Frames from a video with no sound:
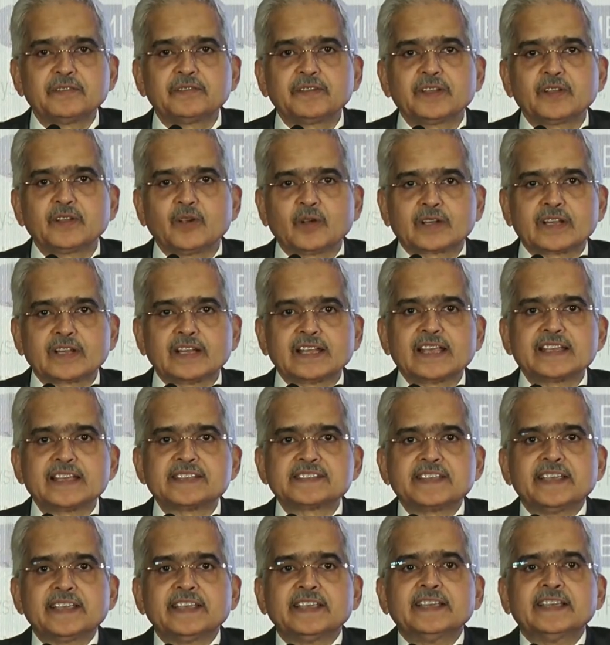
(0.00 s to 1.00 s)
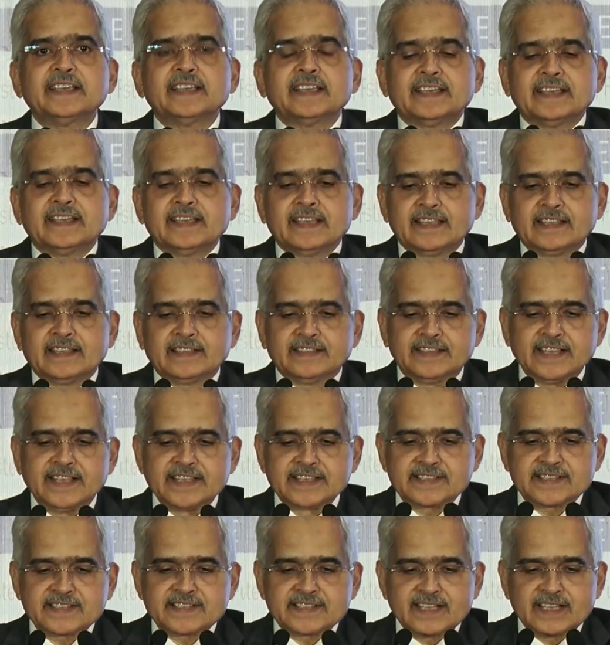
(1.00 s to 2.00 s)
in organizing
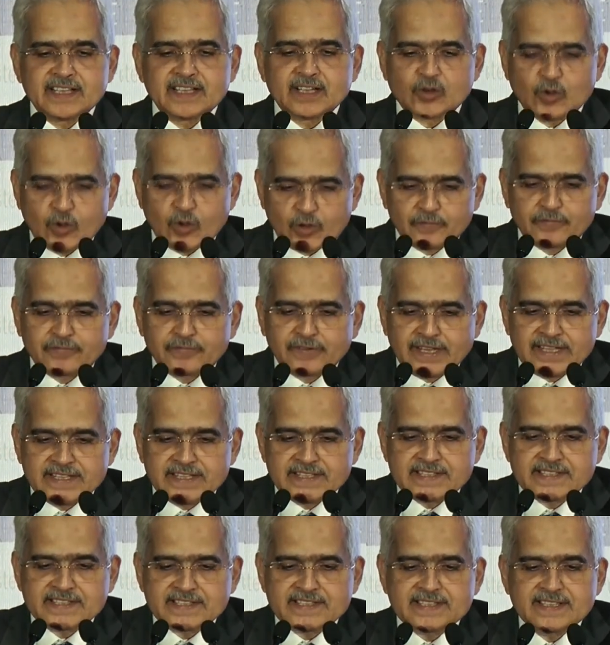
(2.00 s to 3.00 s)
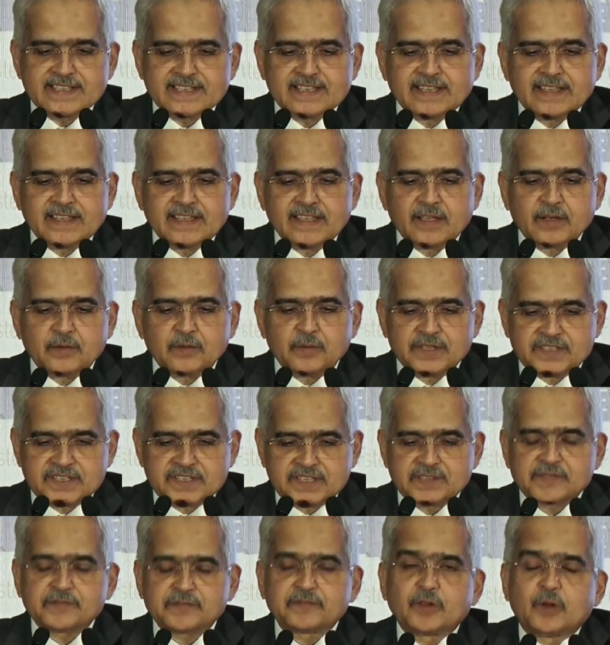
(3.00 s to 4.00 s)
this conference, which
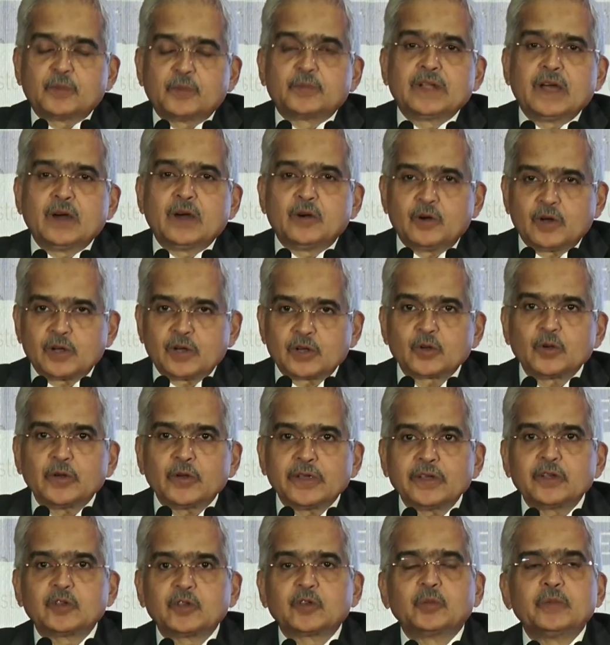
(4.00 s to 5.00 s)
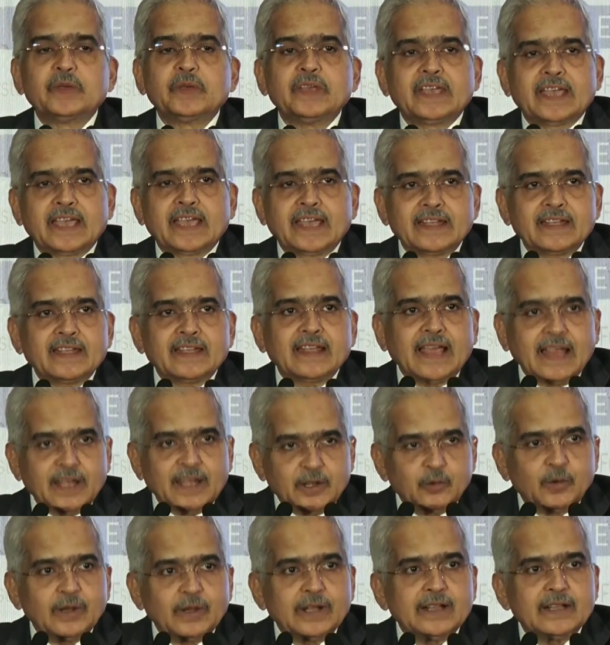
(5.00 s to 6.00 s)
is from now on going to be an
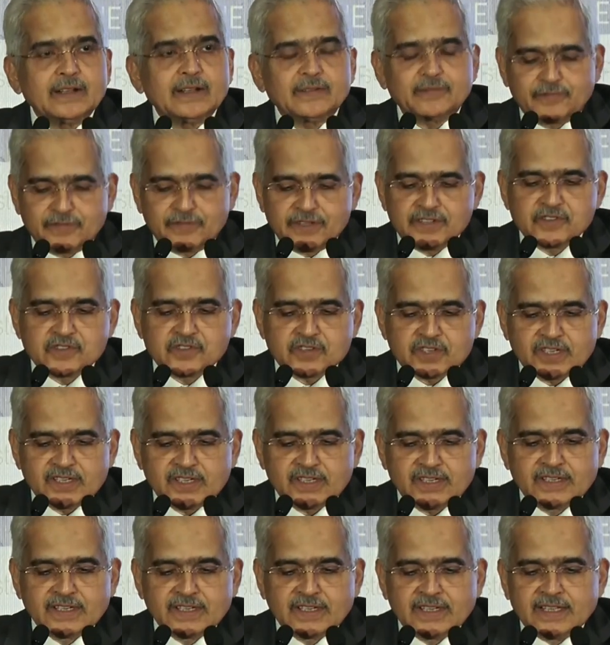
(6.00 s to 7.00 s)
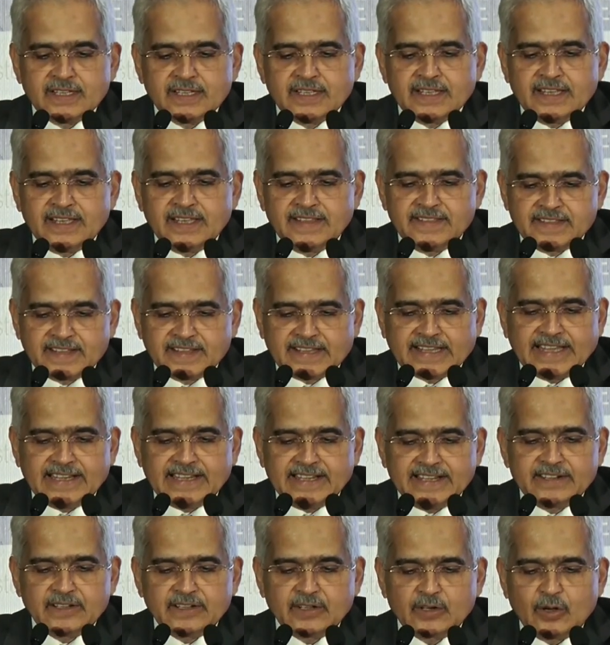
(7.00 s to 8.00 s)
annual feature in the
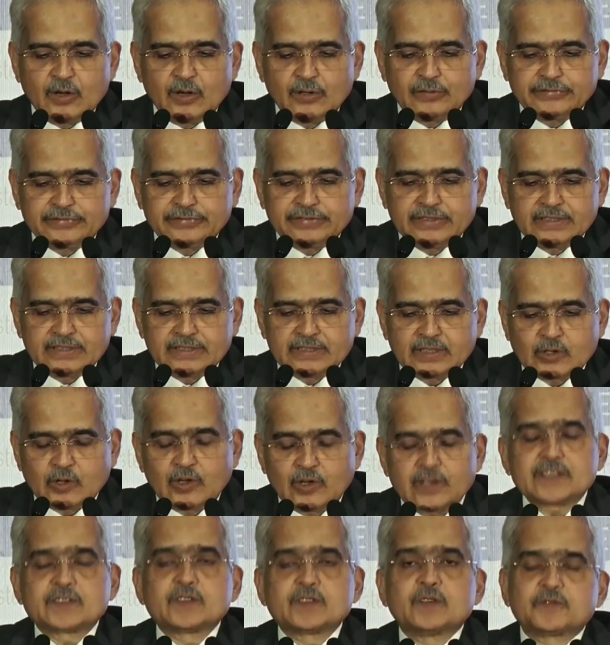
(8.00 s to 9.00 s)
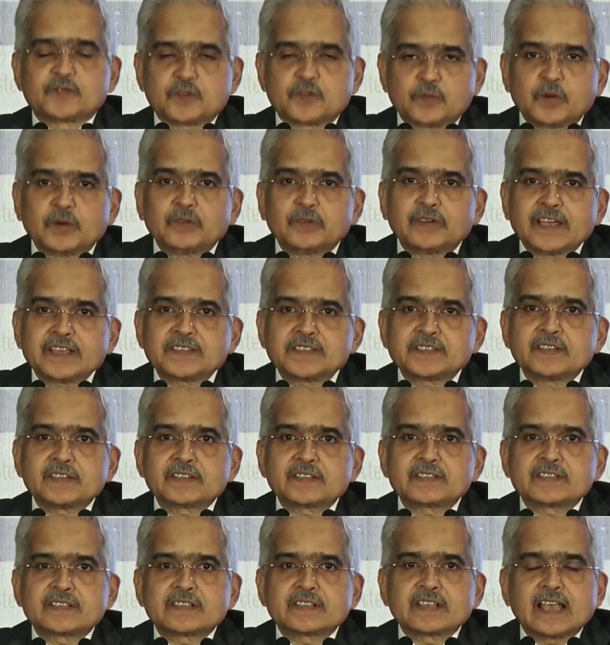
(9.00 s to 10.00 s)
calendar of the College of
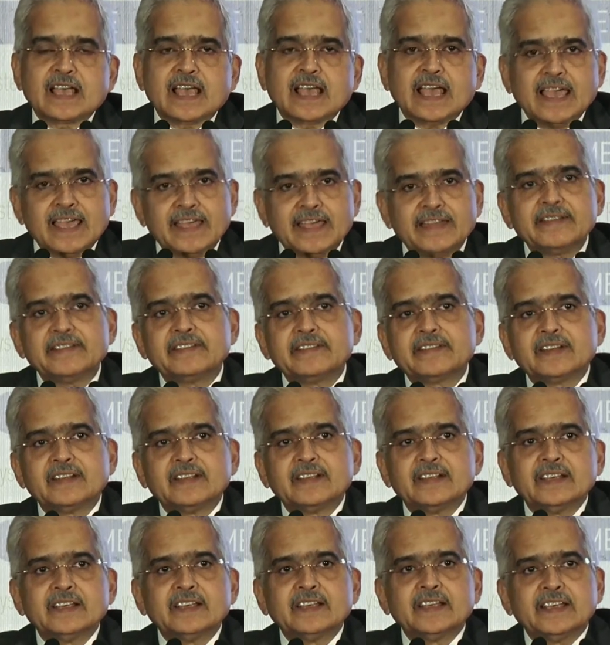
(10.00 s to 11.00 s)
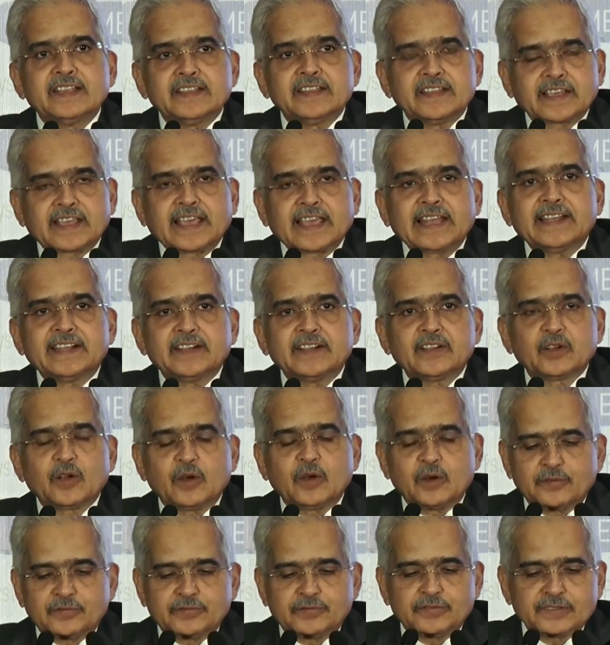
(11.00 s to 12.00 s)
Supervisors and in the calendar
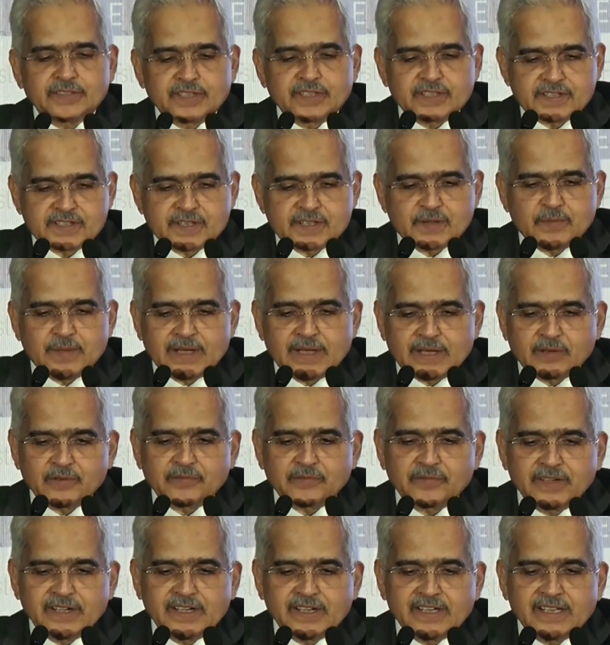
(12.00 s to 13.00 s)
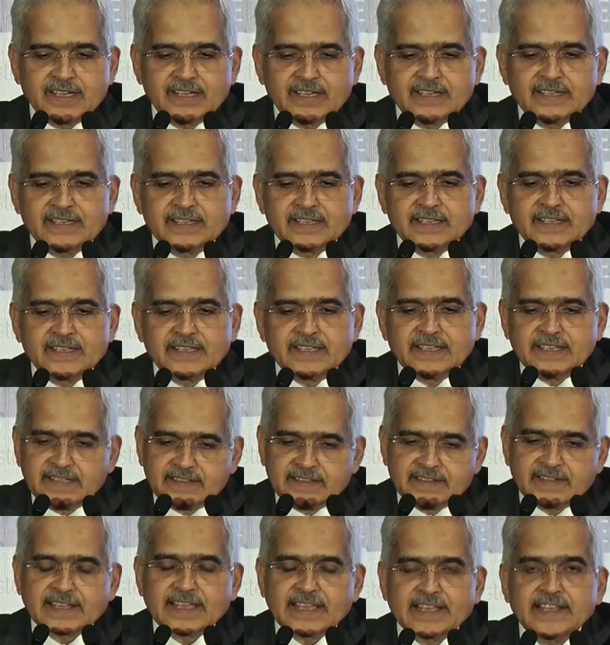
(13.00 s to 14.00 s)
of the Reserve Bank of India, in
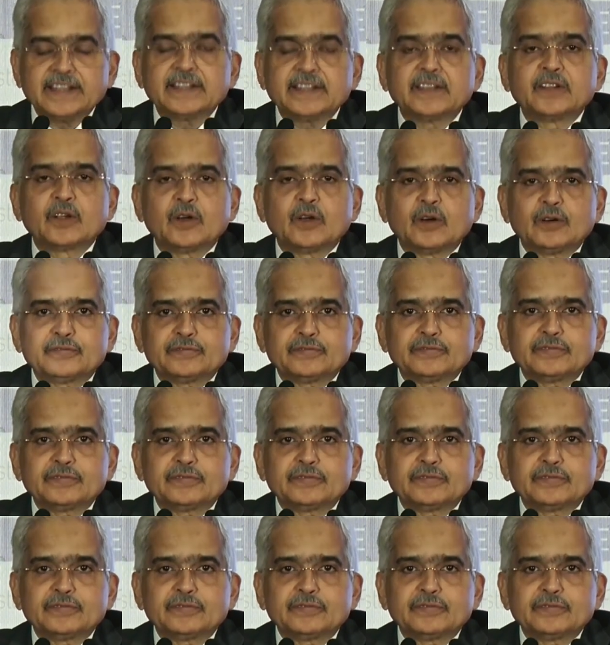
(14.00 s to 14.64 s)
the calendar of